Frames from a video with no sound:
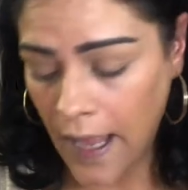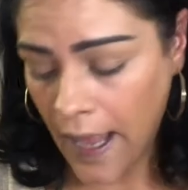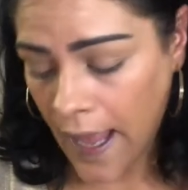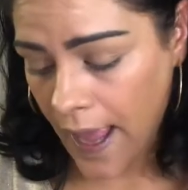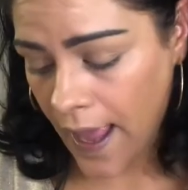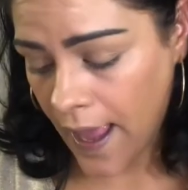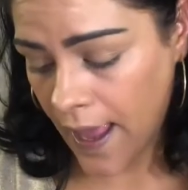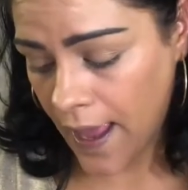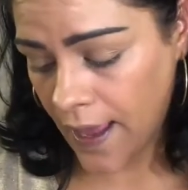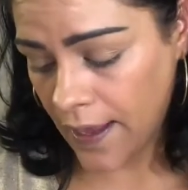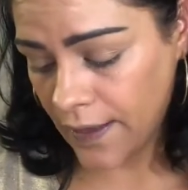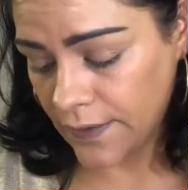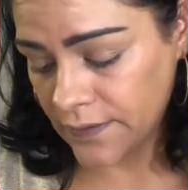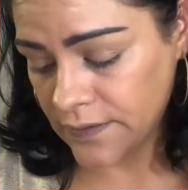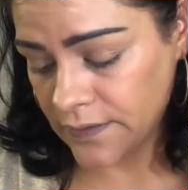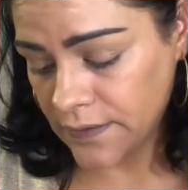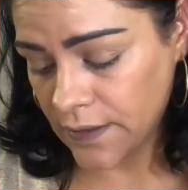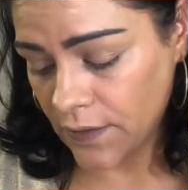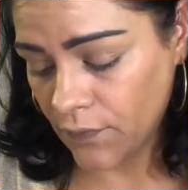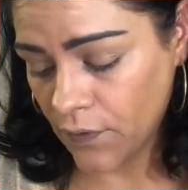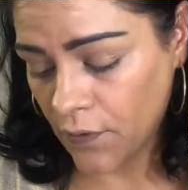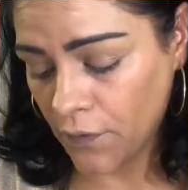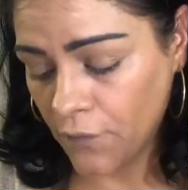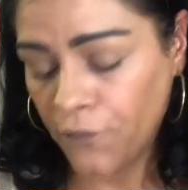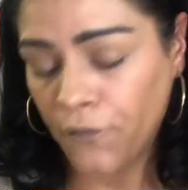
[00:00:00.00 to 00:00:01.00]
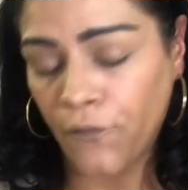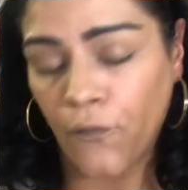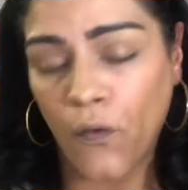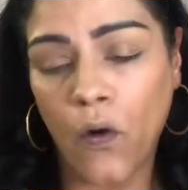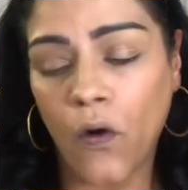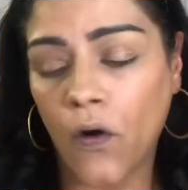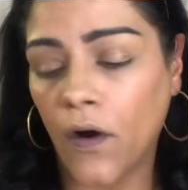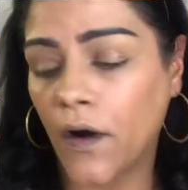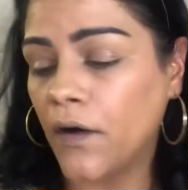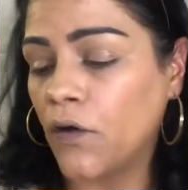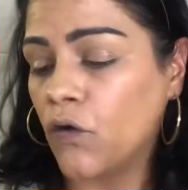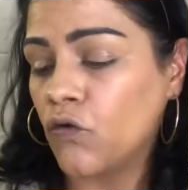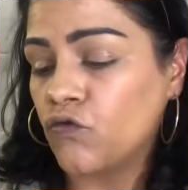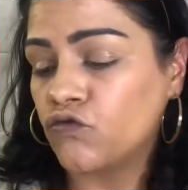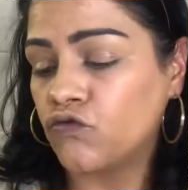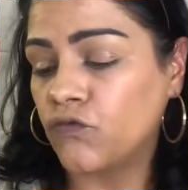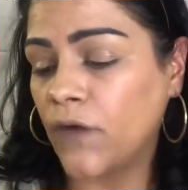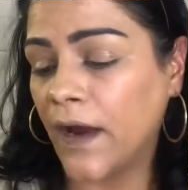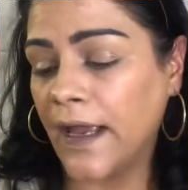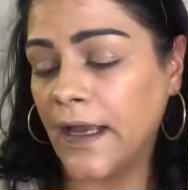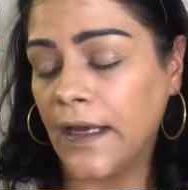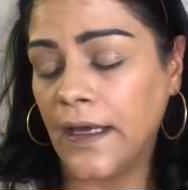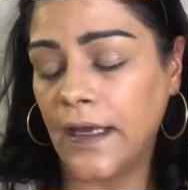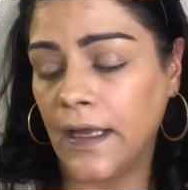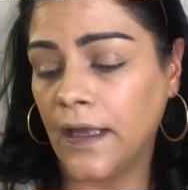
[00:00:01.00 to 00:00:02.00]
and 04
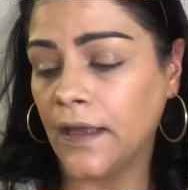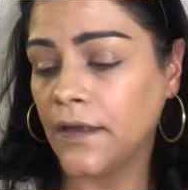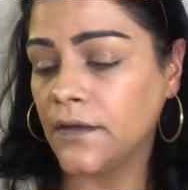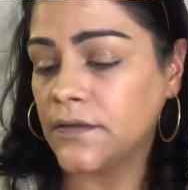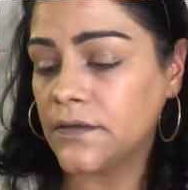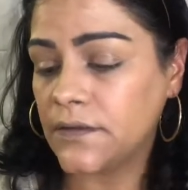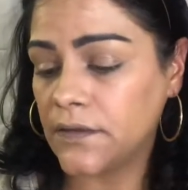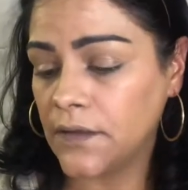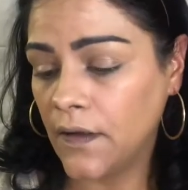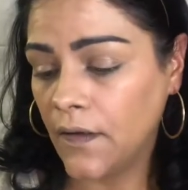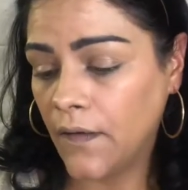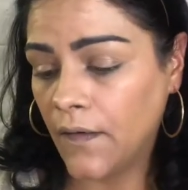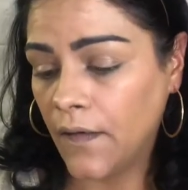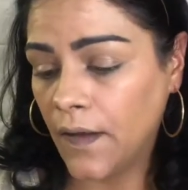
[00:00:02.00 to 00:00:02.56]
Radiant.